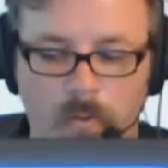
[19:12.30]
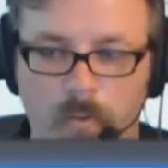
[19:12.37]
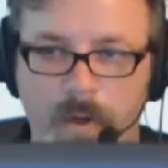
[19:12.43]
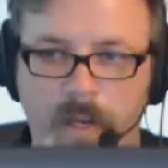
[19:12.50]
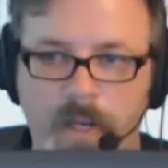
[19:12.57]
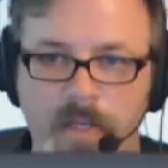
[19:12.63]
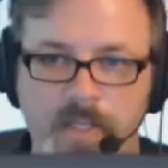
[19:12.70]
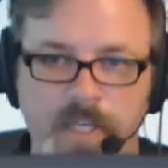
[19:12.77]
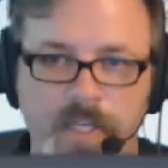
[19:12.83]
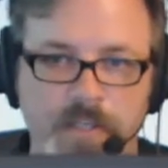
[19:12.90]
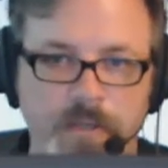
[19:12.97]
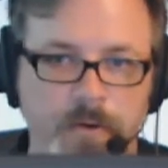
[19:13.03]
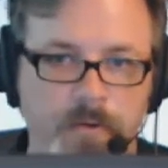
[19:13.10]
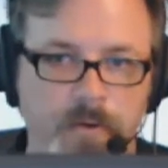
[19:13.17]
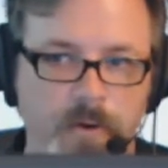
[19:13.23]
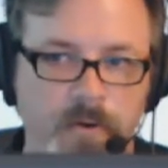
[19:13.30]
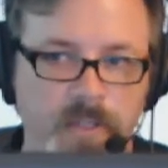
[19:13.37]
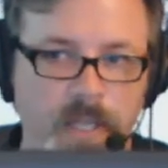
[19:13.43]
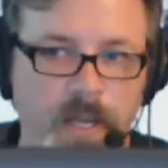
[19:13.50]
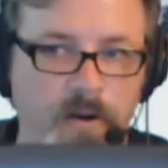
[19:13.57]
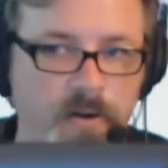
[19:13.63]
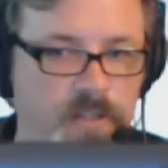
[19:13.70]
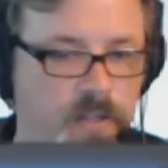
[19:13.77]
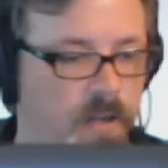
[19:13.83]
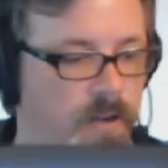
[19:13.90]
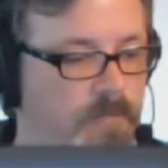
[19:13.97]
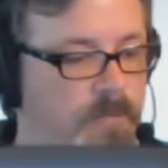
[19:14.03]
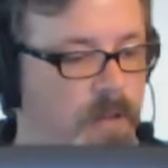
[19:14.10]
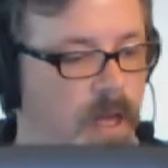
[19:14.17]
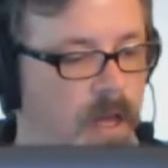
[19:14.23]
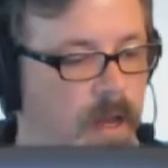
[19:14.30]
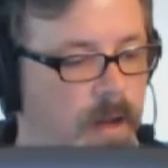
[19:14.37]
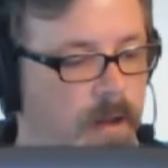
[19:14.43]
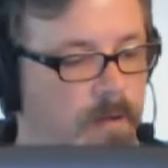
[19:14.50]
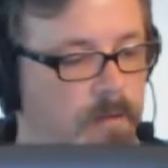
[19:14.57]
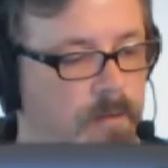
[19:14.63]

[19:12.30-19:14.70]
we can detune those layers on the fly